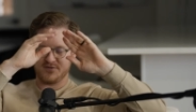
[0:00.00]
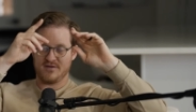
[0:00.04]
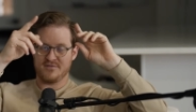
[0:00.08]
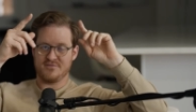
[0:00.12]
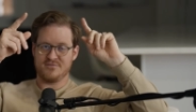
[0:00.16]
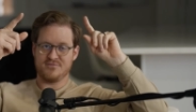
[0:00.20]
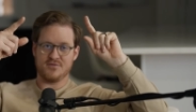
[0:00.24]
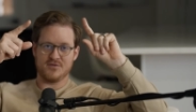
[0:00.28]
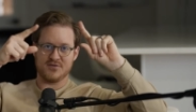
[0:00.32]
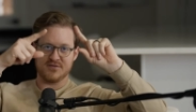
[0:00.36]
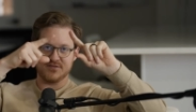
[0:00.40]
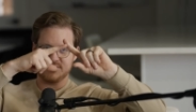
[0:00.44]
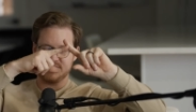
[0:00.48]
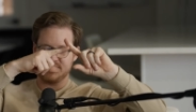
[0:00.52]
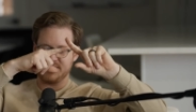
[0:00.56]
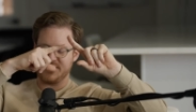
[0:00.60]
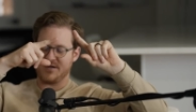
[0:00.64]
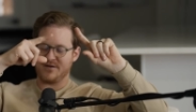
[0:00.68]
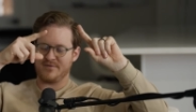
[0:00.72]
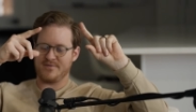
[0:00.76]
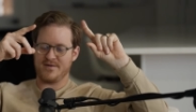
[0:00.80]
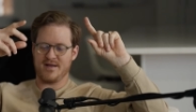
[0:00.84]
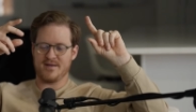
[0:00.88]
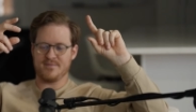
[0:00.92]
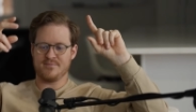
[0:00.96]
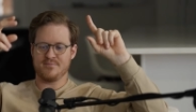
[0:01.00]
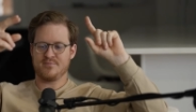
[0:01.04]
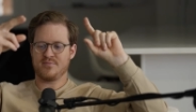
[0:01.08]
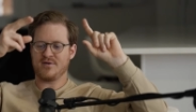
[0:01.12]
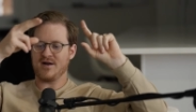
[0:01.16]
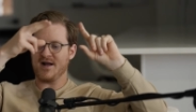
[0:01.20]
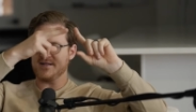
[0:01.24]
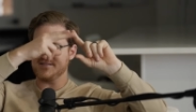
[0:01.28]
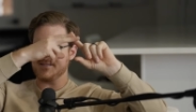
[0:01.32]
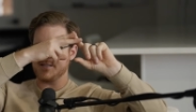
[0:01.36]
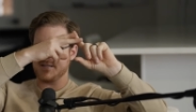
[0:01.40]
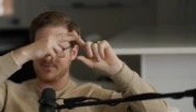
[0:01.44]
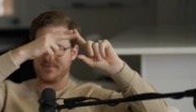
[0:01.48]
a full CRM,
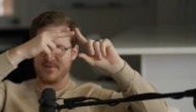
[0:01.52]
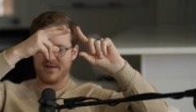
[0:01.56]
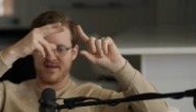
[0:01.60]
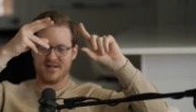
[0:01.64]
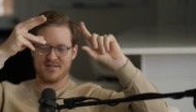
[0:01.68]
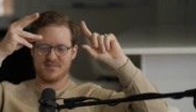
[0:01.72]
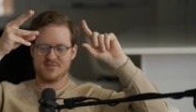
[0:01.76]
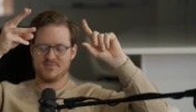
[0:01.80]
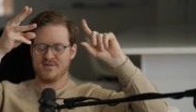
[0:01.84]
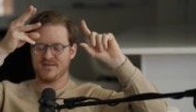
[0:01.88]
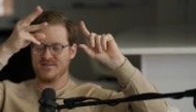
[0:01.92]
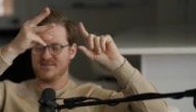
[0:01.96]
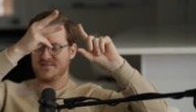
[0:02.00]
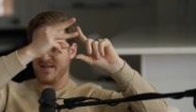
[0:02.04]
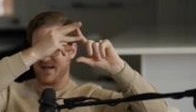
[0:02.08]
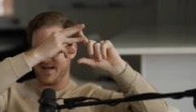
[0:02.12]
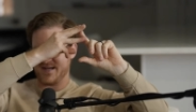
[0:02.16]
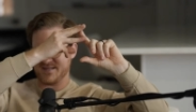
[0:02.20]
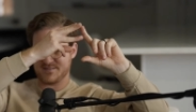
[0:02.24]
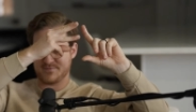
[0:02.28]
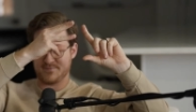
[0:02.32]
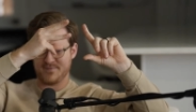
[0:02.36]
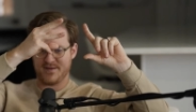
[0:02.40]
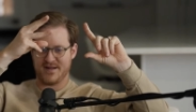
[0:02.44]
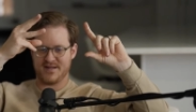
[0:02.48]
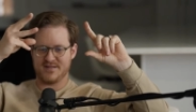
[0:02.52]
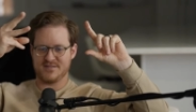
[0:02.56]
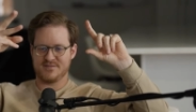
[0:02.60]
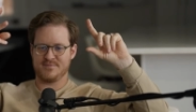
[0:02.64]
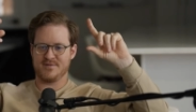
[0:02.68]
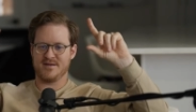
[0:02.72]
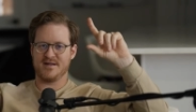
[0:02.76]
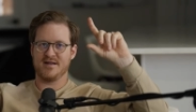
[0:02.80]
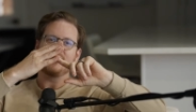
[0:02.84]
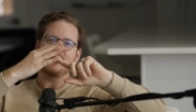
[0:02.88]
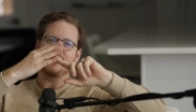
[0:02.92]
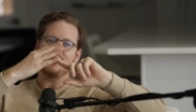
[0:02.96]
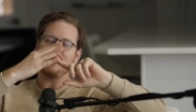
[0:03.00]
project management, task
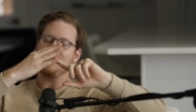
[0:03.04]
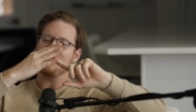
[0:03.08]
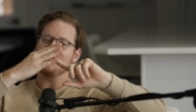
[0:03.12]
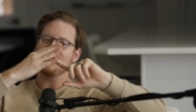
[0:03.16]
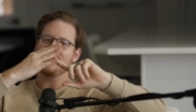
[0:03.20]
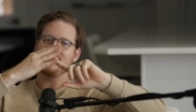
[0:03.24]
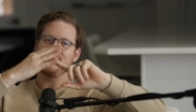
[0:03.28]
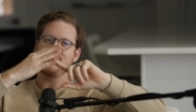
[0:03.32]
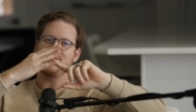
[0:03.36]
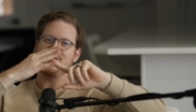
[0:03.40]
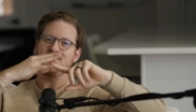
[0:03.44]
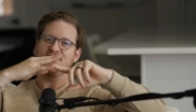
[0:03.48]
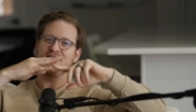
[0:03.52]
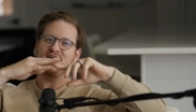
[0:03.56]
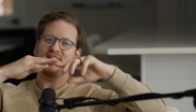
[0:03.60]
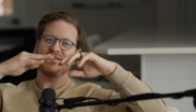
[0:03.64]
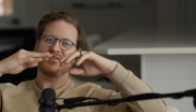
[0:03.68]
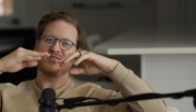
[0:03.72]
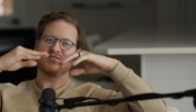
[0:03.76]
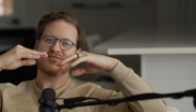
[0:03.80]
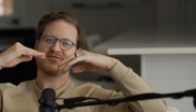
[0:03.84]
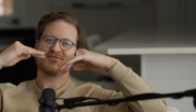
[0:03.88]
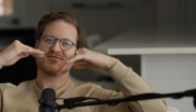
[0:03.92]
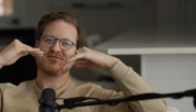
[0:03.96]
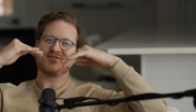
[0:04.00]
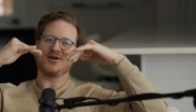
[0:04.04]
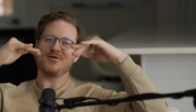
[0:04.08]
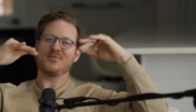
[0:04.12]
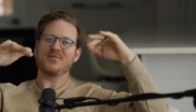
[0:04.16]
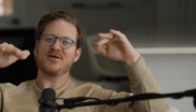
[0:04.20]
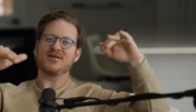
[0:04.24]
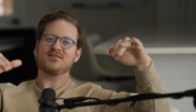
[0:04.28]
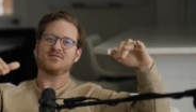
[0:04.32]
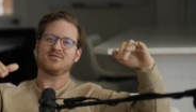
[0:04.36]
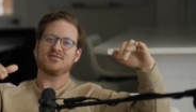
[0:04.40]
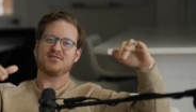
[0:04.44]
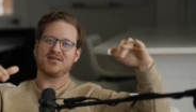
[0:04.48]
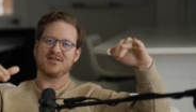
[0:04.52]
management, the whole community. There's so
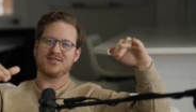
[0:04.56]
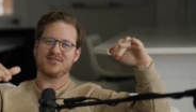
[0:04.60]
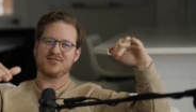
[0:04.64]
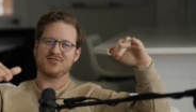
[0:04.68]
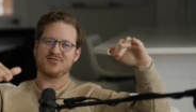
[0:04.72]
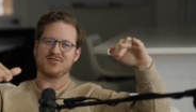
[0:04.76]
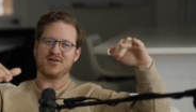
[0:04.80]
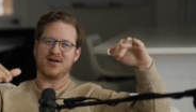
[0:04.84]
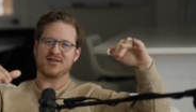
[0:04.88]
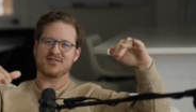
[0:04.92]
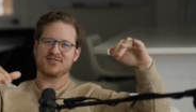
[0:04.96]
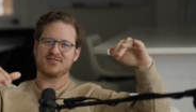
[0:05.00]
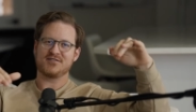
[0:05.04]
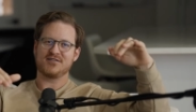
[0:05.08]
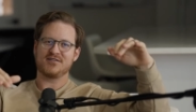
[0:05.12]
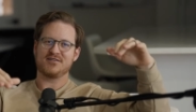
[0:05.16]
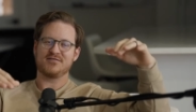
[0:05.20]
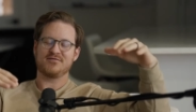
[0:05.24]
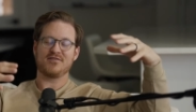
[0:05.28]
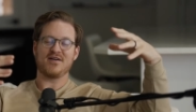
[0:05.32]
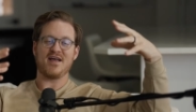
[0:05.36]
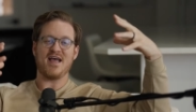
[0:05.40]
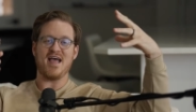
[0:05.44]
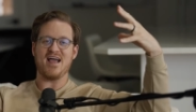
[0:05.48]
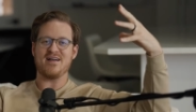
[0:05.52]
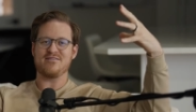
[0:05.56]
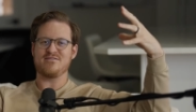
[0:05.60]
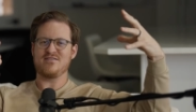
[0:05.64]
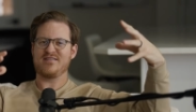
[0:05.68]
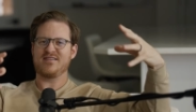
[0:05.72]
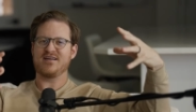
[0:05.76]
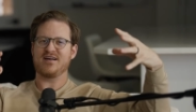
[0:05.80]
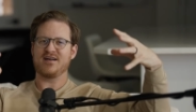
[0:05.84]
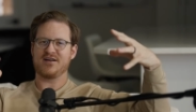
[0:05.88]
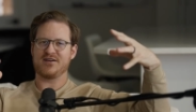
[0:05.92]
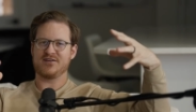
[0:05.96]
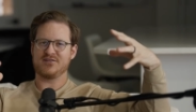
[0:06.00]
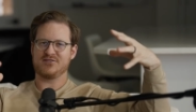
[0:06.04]
much within Structure,
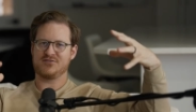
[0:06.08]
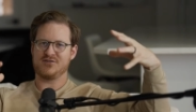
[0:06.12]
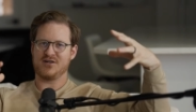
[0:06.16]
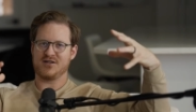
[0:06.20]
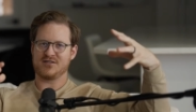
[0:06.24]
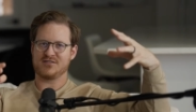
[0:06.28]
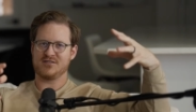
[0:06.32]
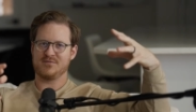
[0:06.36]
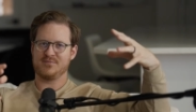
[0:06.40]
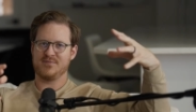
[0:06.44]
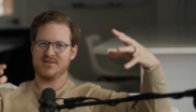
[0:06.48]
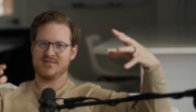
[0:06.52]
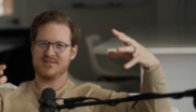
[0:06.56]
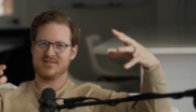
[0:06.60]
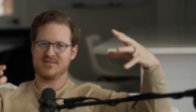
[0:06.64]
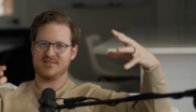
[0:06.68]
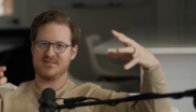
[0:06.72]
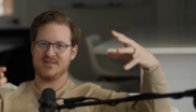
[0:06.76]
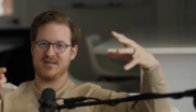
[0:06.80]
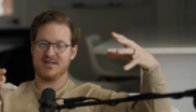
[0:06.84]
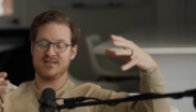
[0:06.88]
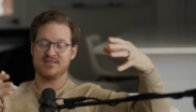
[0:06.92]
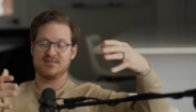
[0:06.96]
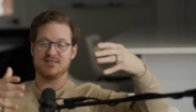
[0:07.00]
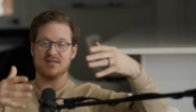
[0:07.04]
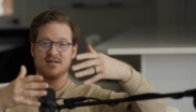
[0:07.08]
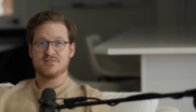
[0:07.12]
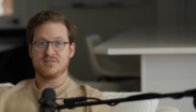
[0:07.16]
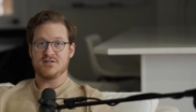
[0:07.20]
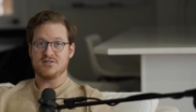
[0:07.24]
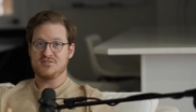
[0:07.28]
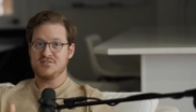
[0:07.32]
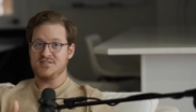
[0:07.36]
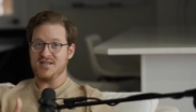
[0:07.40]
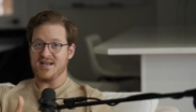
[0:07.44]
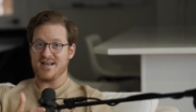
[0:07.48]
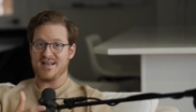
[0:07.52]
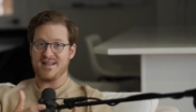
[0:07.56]
everything a construction business needs. So
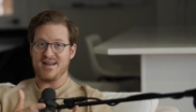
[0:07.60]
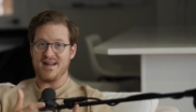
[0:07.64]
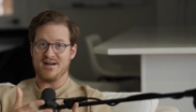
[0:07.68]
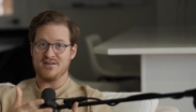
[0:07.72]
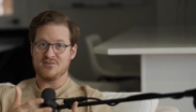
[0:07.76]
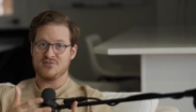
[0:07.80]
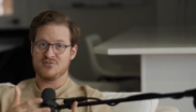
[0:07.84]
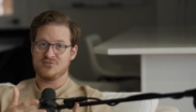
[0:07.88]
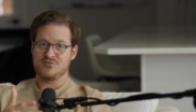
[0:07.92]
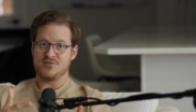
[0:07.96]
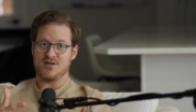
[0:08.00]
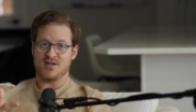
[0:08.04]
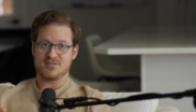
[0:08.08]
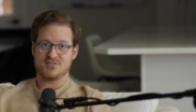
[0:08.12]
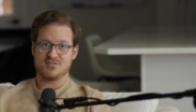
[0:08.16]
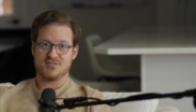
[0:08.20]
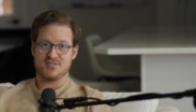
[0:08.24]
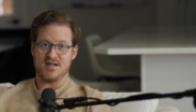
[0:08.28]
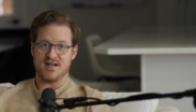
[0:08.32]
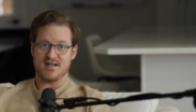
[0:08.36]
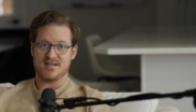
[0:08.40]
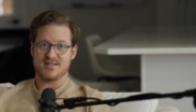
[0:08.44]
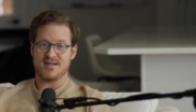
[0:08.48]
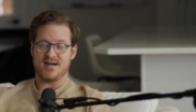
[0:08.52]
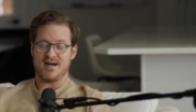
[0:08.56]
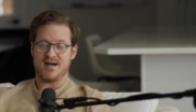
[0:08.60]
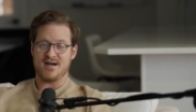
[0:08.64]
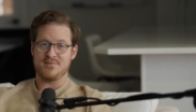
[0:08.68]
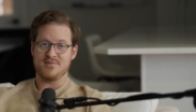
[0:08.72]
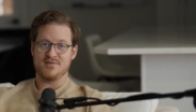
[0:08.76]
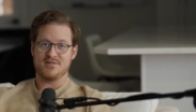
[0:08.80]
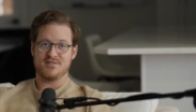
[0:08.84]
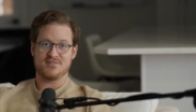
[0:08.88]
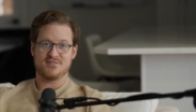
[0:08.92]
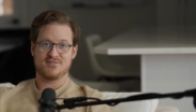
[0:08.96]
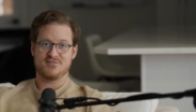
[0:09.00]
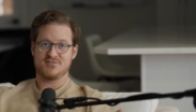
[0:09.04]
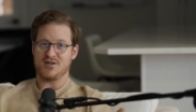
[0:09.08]
check it out, structure.com,
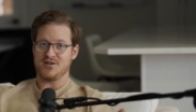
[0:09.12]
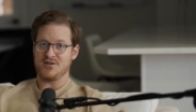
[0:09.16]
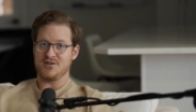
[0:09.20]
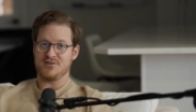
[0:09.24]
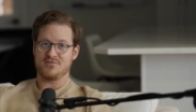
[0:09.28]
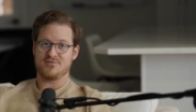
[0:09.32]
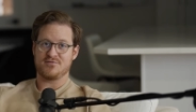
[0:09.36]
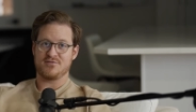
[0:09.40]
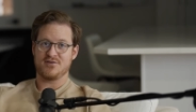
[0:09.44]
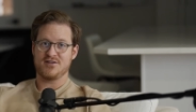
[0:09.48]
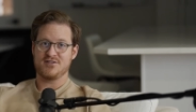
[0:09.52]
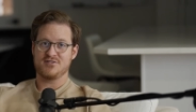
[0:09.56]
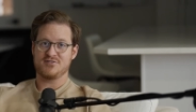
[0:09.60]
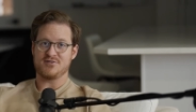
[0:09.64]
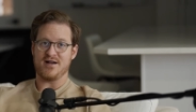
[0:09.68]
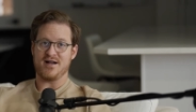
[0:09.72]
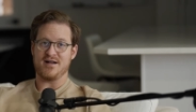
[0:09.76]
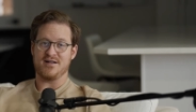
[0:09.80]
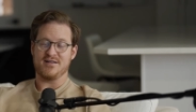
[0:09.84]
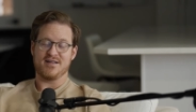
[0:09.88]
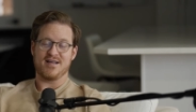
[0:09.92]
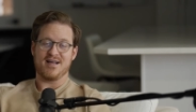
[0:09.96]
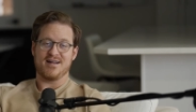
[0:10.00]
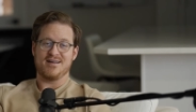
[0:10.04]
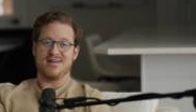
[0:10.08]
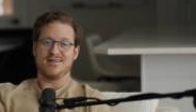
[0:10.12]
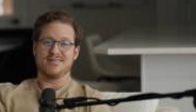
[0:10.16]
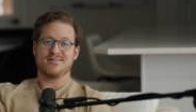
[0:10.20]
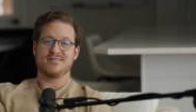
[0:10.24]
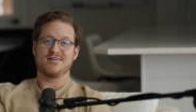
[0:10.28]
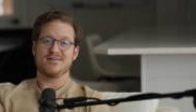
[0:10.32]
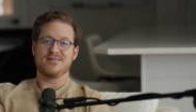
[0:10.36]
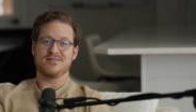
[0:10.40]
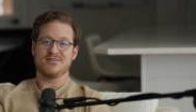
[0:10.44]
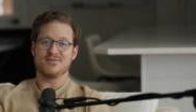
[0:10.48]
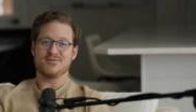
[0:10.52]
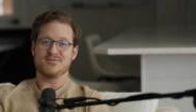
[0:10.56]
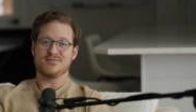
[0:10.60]
and just start your free trial. You got nothing
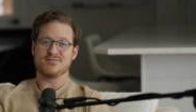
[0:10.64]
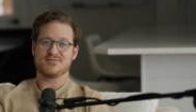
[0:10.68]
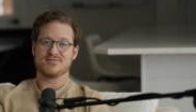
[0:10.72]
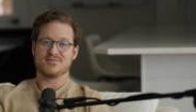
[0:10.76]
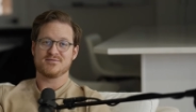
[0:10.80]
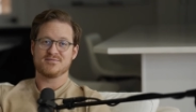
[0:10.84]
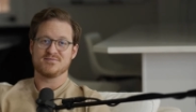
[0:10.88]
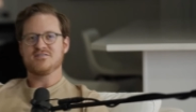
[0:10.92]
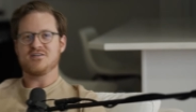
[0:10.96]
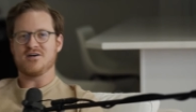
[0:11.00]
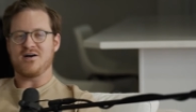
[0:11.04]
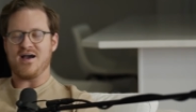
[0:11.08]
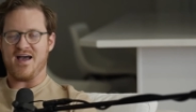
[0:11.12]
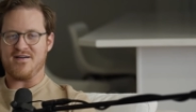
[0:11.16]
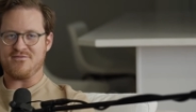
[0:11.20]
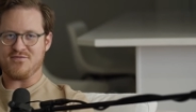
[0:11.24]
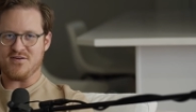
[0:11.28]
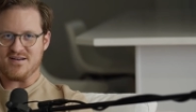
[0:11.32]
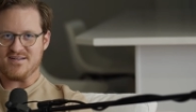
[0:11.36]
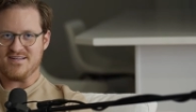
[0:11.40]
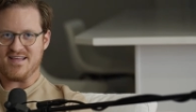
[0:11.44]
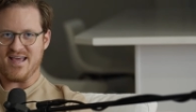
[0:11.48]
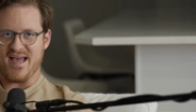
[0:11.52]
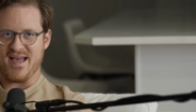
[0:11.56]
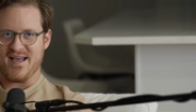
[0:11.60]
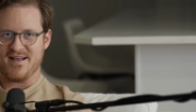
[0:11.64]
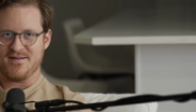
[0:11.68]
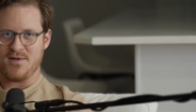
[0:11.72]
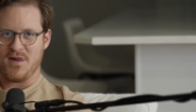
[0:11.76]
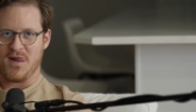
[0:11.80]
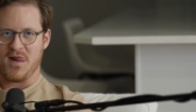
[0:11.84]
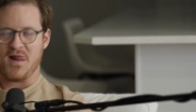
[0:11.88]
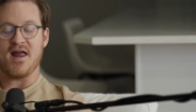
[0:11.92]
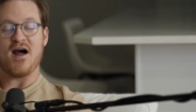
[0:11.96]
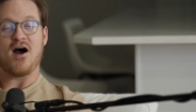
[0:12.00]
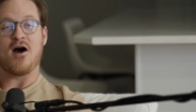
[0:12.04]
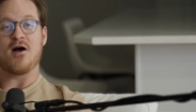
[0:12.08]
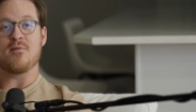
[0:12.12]
to lose. So every day,
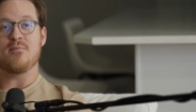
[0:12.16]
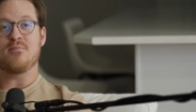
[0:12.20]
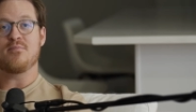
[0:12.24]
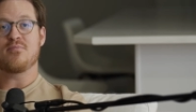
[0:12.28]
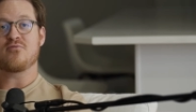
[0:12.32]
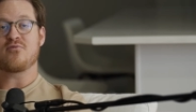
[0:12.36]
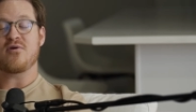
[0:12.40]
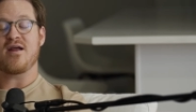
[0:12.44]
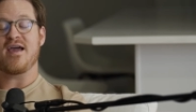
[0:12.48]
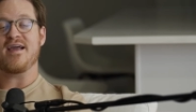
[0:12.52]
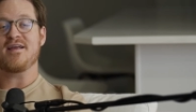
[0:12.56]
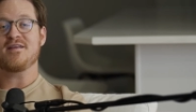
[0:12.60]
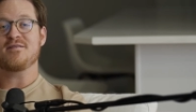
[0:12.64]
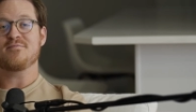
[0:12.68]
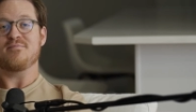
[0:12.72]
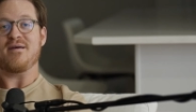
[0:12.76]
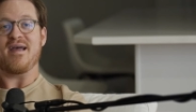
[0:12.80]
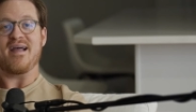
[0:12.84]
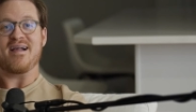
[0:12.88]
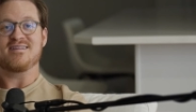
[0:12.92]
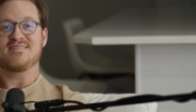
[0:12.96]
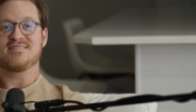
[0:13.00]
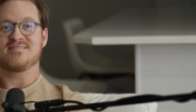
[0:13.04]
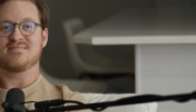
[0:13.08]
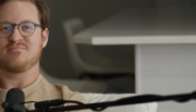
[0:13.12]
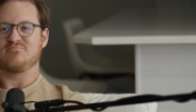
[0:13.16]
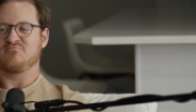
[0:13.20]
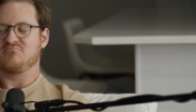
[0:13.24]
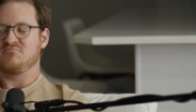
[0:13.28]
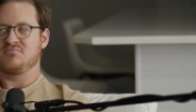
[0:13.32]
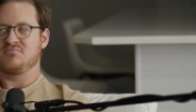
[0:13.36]
our brain makes